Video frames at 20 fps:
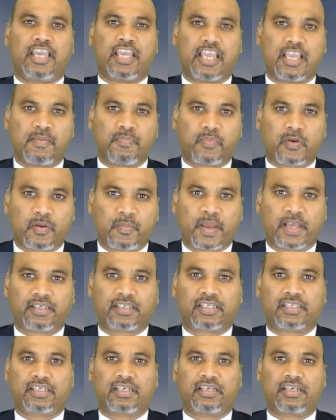
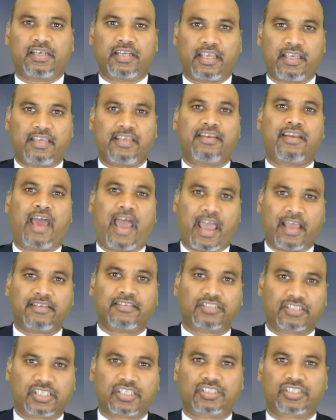implemented Lean
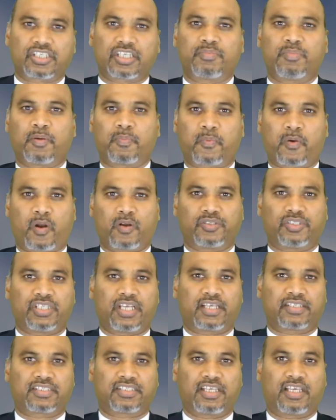and Six Sigma
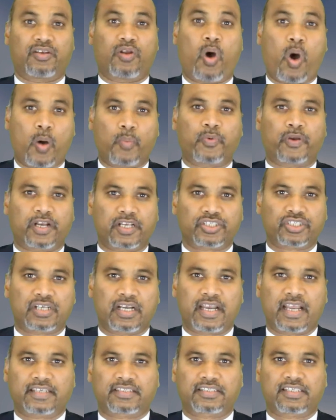projects and
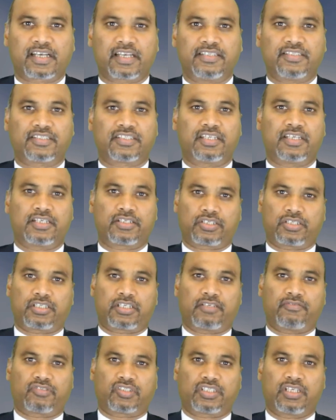operational excellence
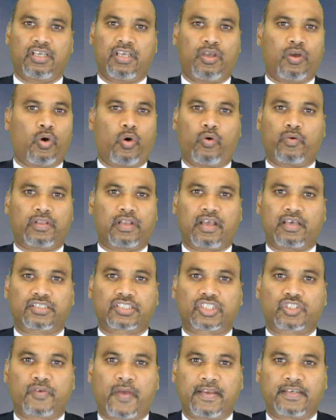initiatives over the
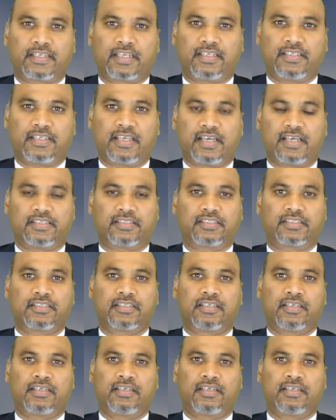last 20 years.